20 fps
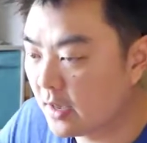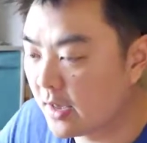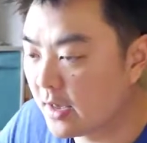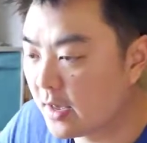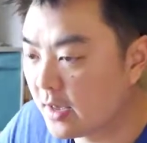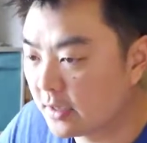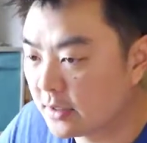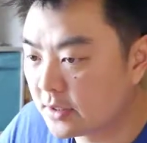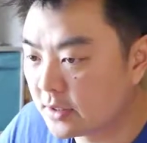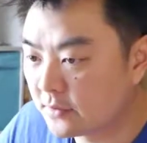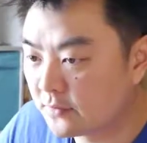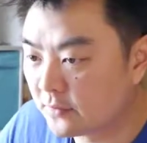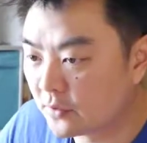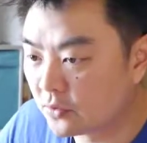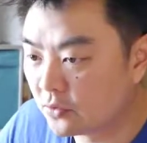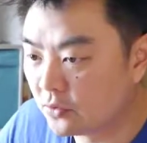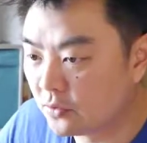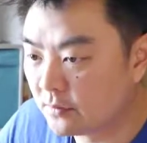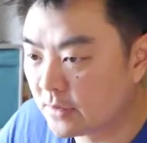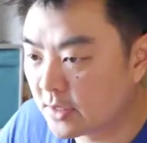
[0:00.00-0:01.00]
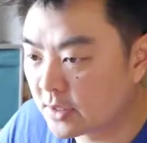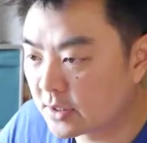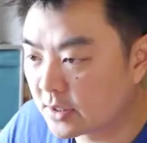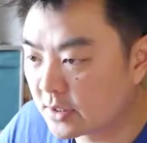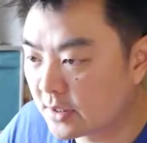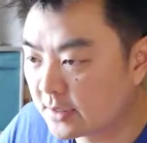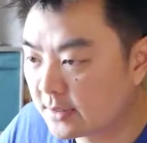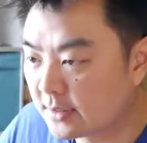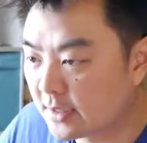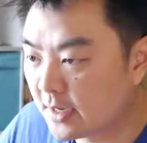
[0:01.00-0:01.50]
And just for good measure,
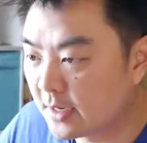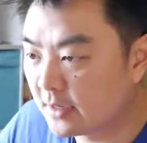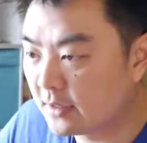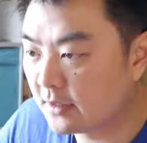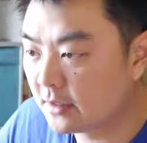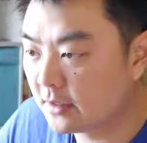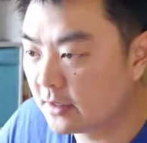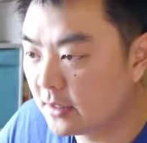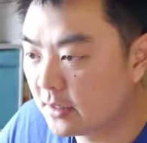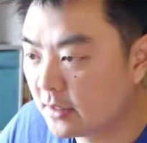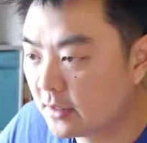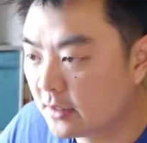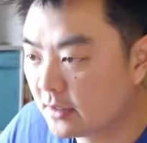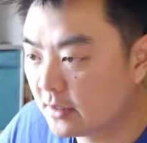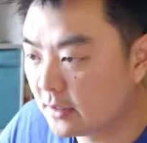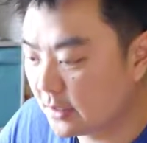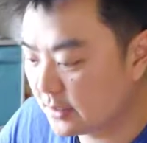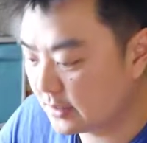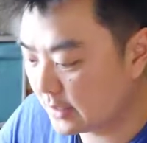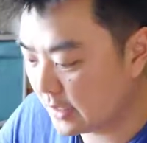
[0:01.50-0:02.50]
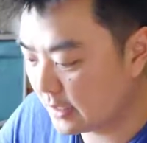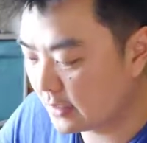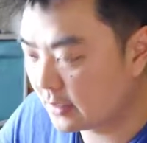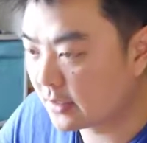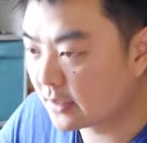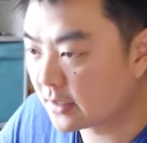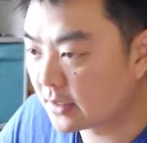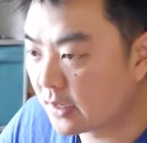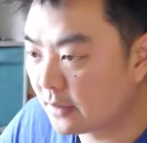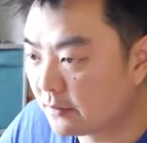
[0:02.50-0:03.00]
let's add in
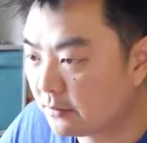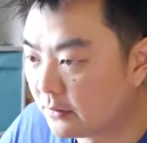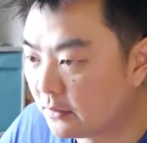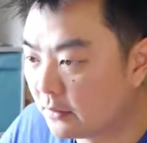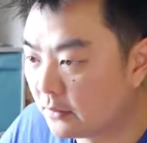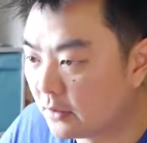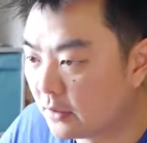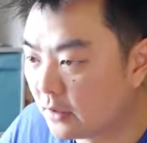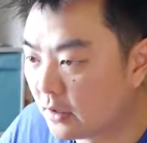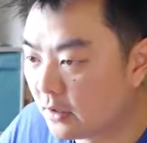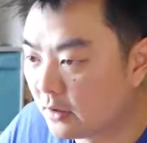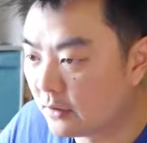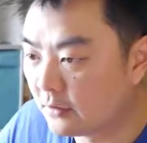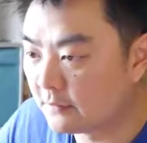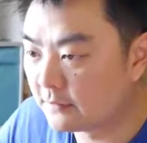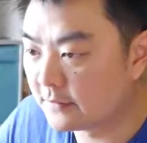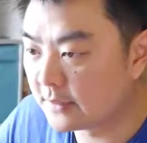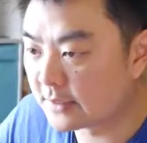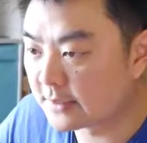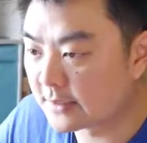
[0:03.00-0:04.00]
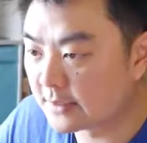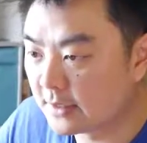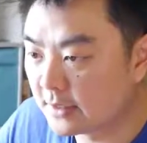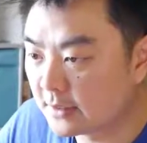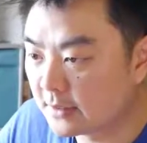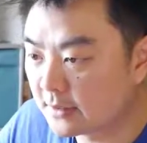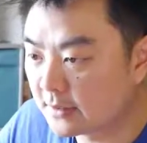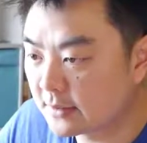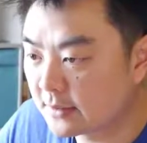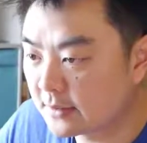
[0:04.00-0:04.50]
a couple of the
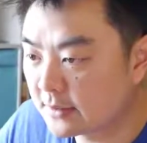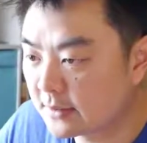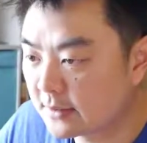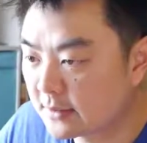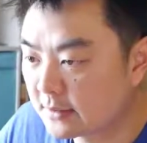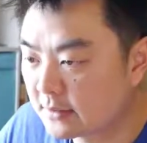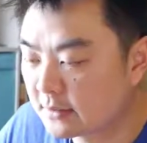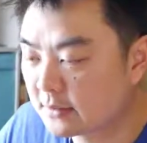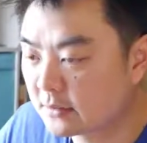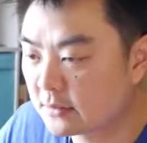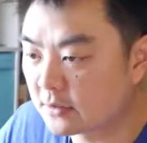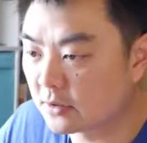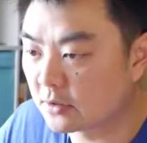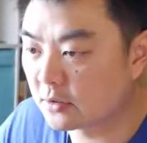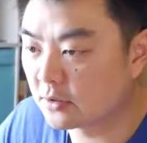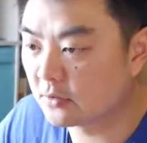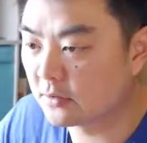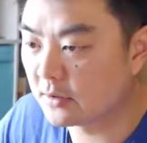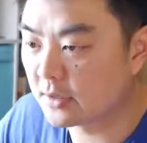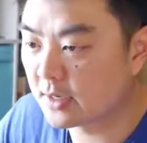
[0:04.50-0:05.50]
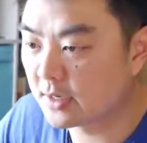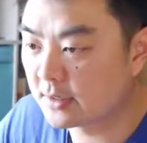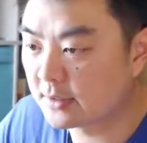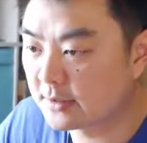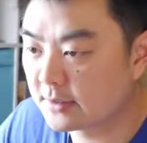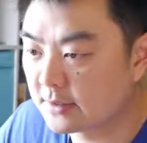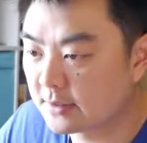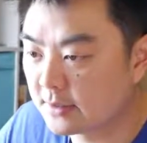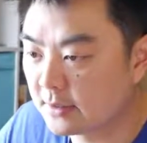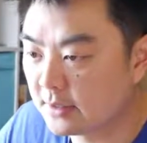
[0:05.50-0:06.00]
seekers. So create
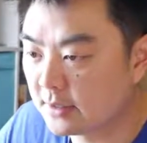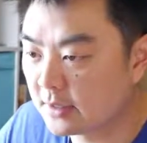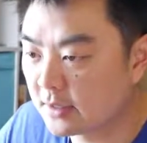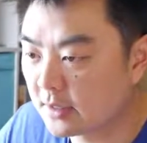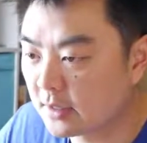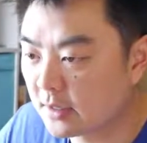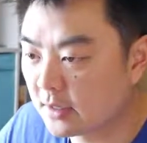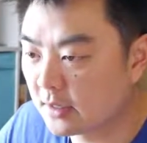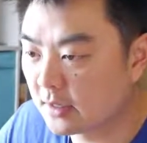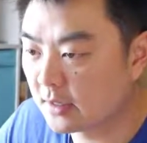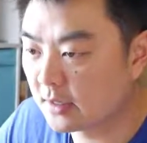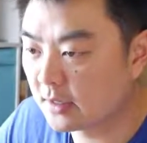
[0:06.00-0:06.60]
seeker.